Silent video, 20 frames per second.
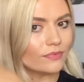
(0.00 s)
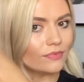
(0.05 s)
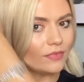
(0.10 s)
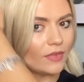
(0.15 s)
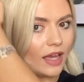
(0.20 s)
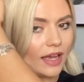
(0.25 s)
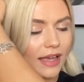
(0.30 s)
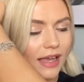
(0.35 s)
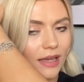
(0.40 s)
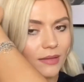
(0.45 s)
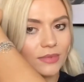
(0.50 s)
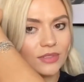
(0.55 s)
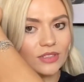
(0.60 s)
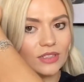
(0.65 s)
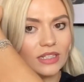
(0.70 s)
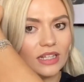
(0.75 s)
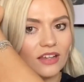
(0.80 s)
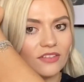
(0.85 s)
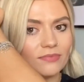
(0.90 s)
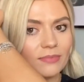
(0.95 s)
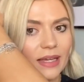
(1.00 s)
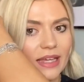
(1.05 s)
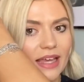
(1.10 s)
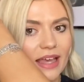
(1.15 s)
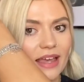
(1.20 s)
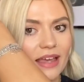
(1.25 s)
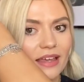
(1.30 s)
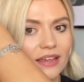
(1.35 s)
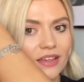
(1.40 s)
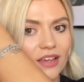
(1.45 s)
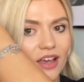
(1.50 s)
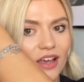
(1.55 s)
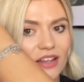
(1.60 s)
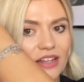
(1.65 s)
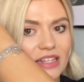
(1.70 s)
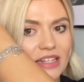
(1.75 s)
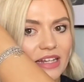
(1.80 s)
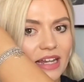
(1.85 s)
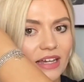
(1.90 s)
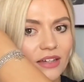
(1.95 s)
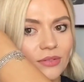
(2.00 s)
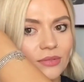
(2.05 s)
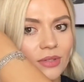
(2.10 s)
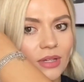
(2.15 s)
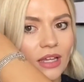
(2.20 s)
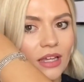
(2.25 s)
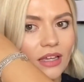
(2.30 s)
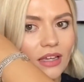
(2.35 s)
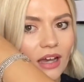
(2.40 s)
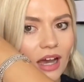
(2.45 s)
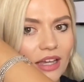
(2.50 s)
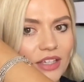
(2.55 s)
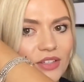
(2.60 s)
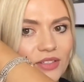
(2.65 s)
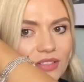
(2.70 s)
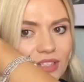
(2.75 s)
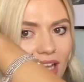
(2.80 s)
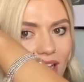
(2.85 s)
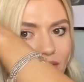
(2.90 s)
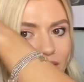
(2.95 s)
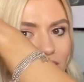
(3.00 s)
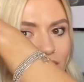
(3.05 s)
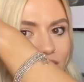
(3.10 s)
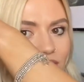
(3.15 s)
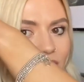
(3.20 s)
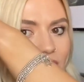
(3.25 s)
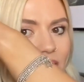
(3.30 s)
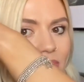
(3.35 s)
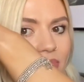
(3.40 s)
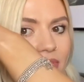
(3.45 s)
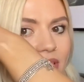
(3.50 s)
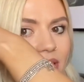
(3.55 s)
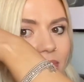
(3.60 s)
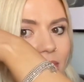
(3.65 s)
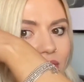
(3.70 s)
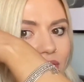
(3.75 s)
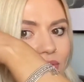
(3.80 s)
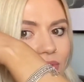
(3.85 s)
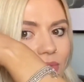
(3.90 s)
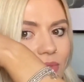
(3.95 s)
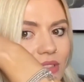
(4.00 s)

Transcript: I absolutely love my hair curly now. I used to have it straight pretty much all the